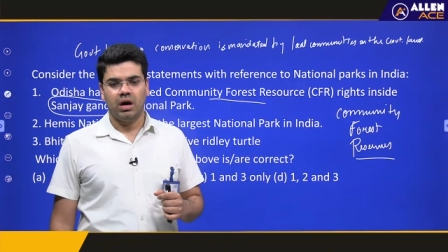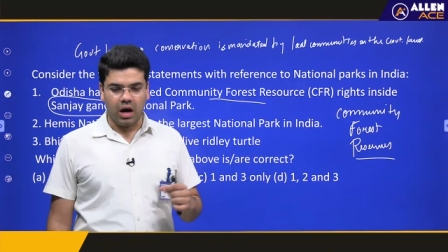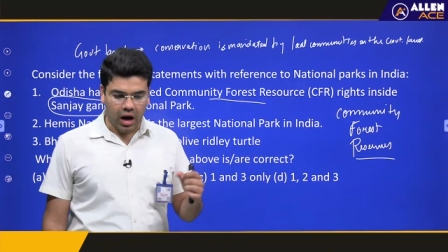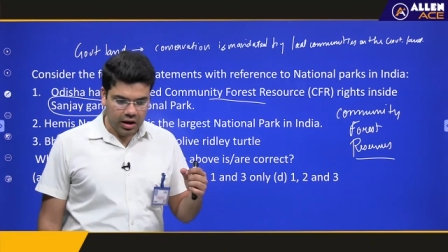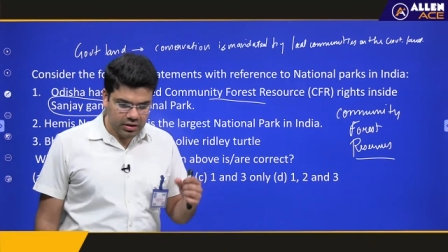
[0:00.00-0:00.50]

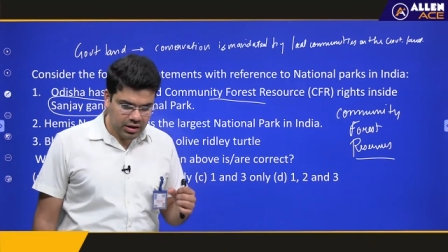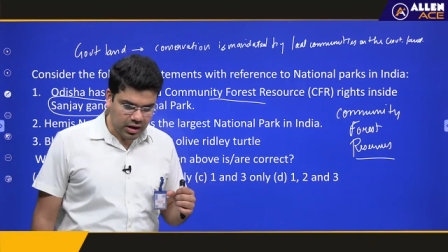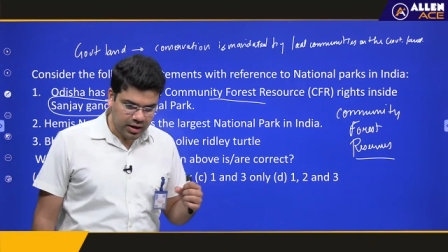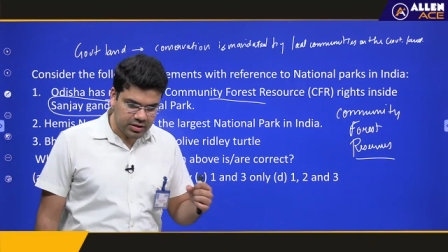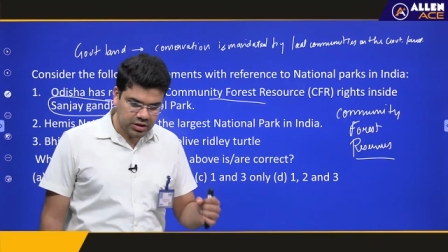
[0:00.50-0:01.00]
are they
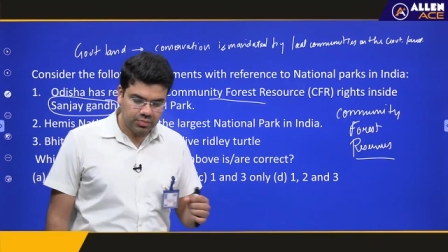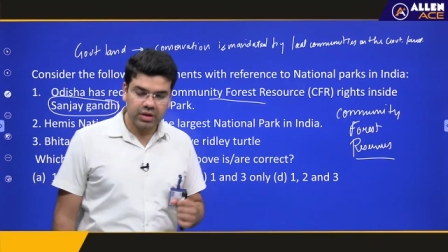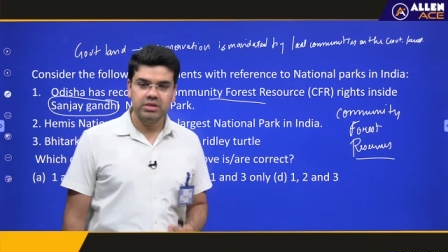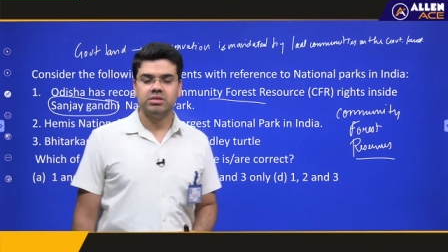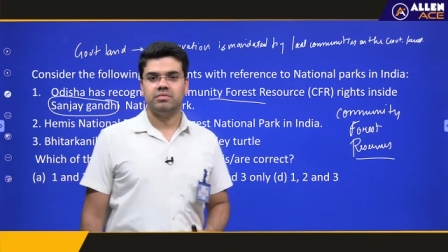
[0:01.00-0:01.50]

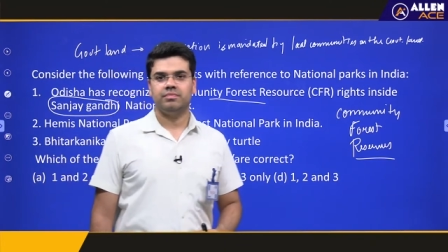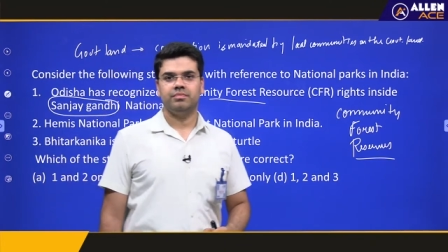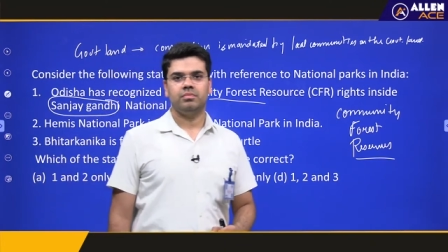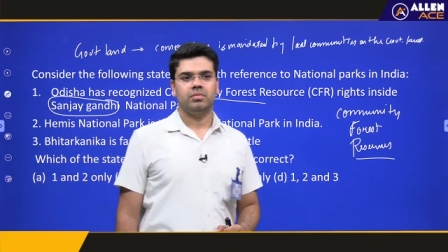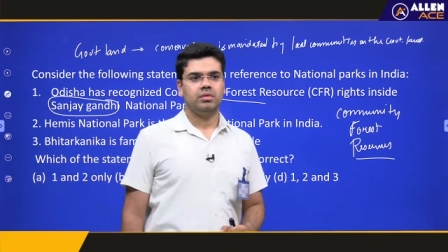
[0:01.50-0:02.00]
legitimized
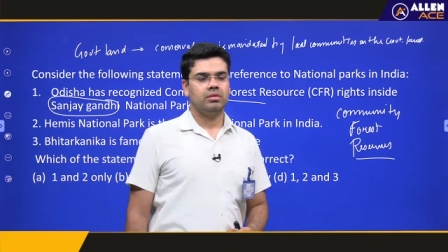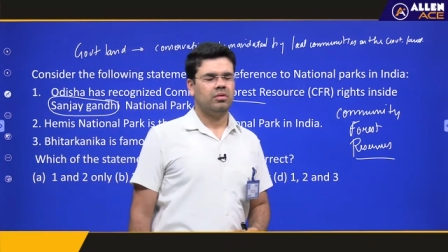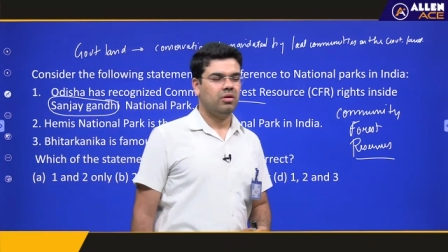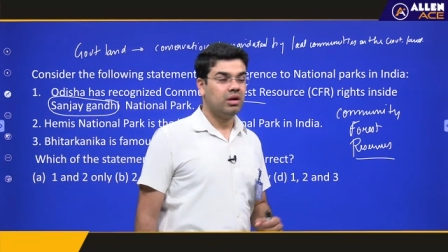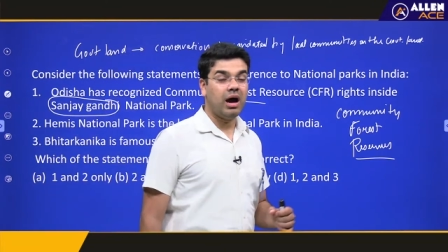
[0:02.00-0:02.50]

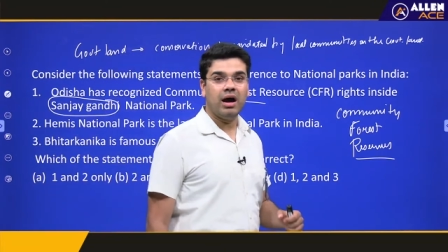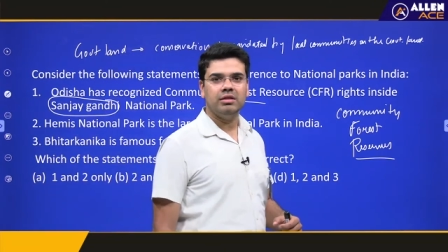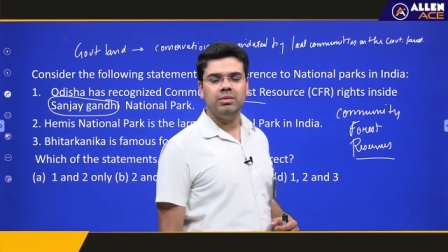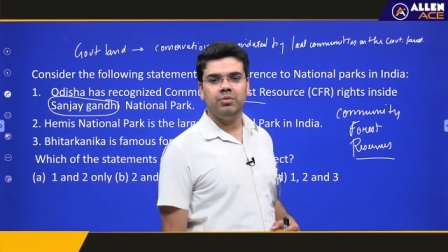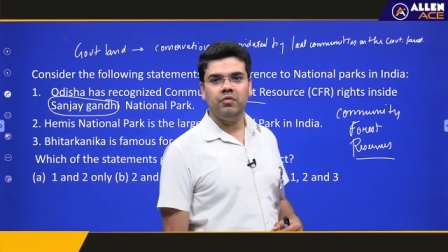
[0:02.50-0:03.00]
or are
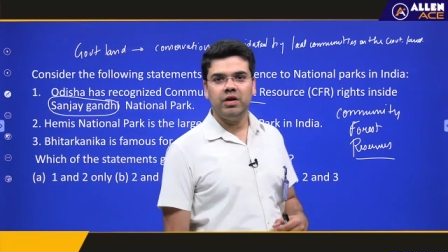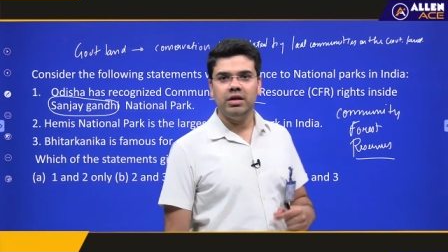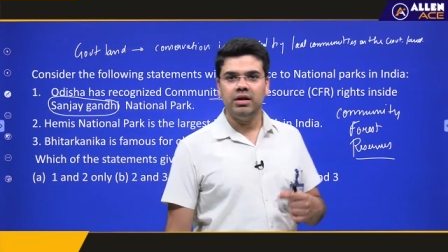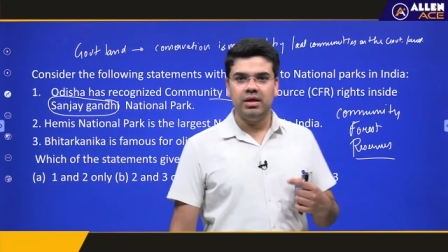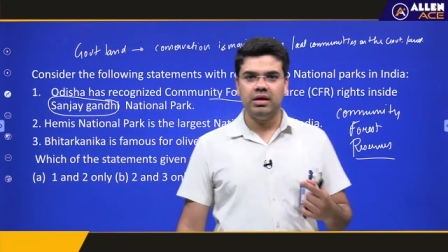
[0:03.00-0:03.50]
they
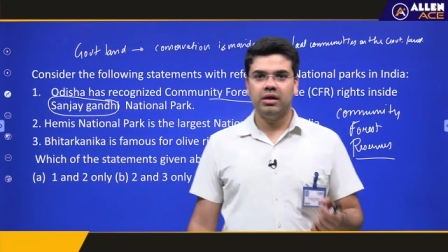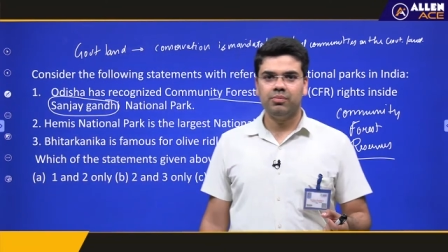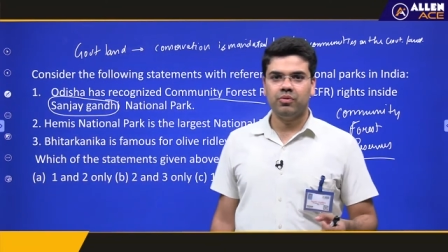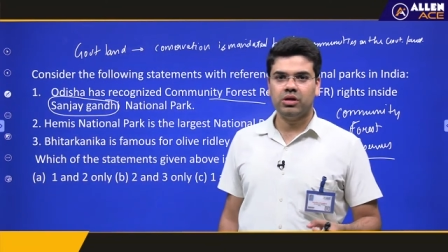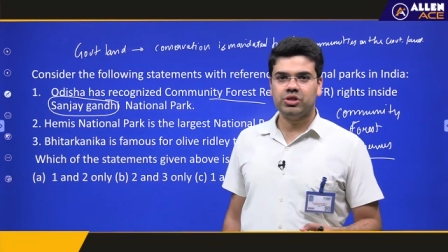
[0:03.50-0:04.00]
provided legal
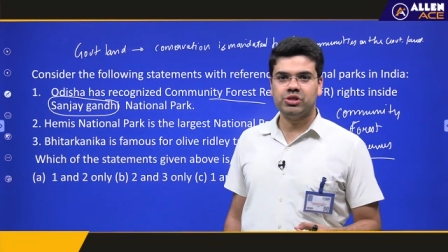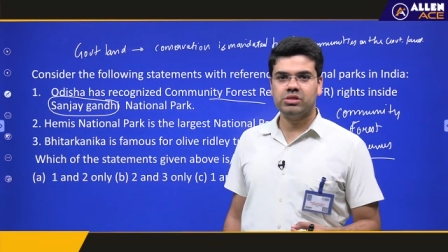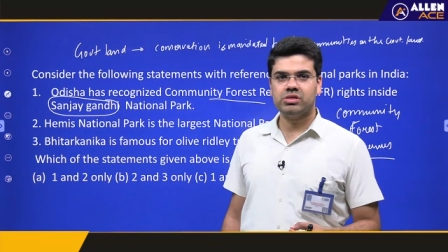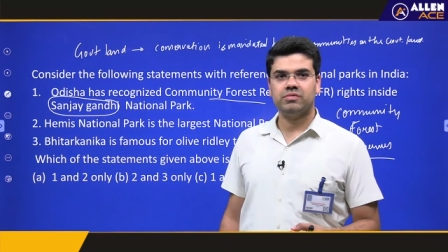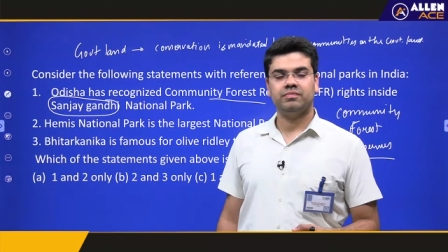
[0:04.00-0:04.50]

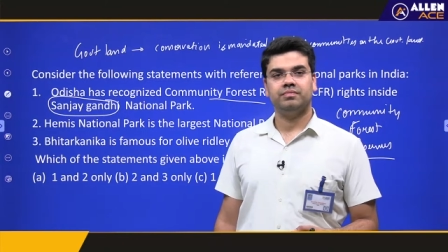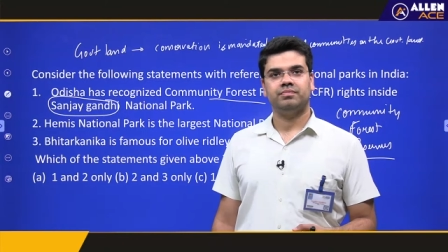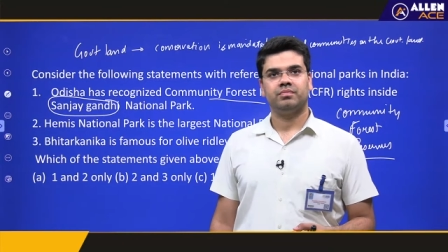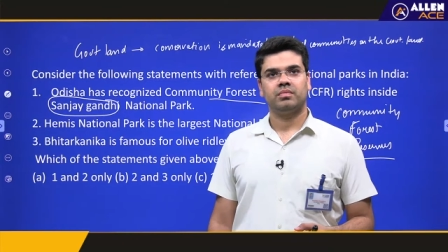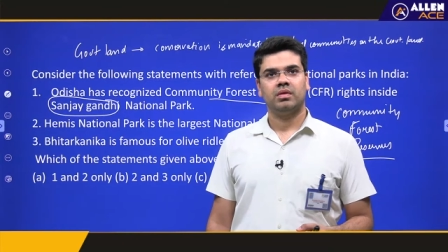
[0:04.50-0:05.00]
protections?
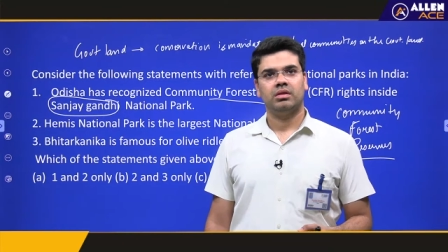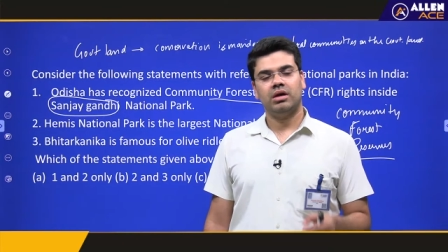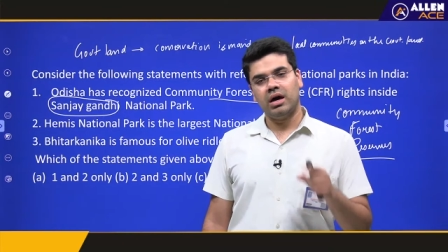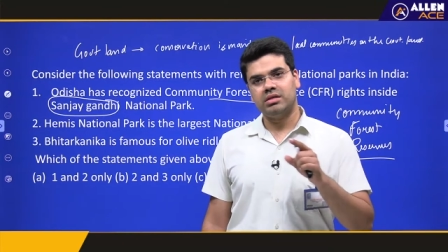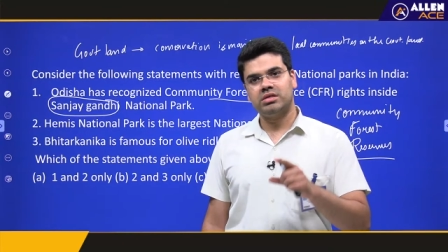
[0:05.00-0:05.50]

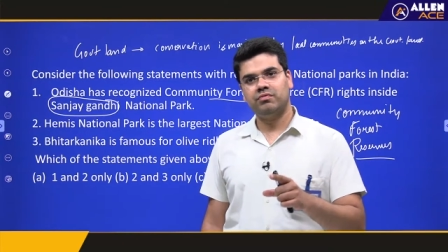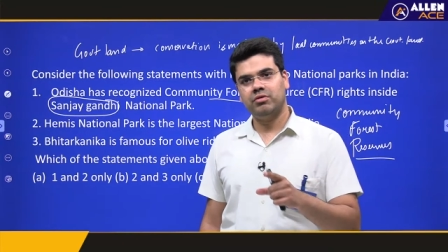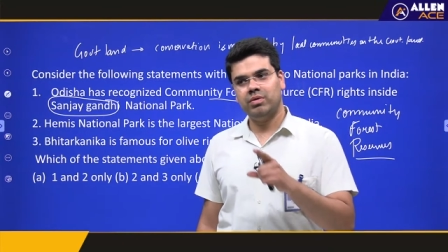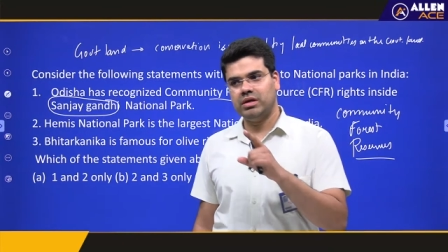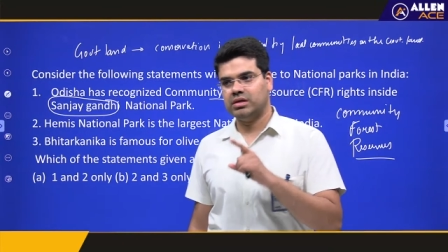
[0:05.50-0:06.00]
The answer
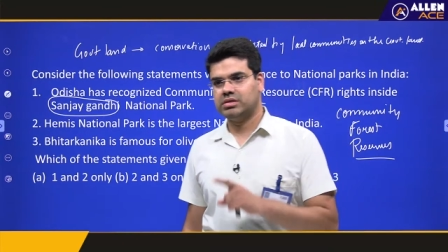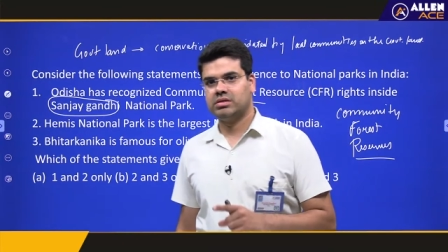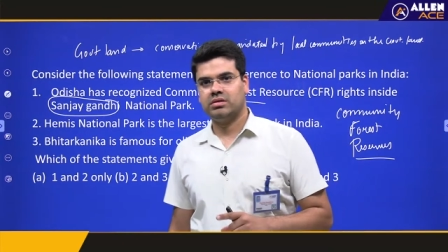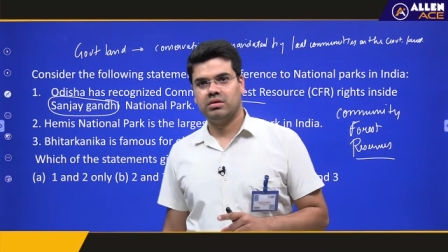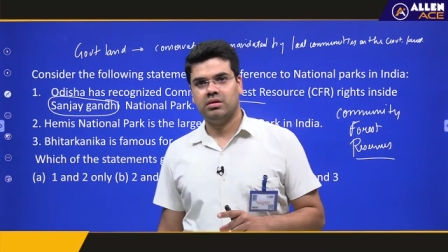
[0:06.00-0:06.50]
would be yes.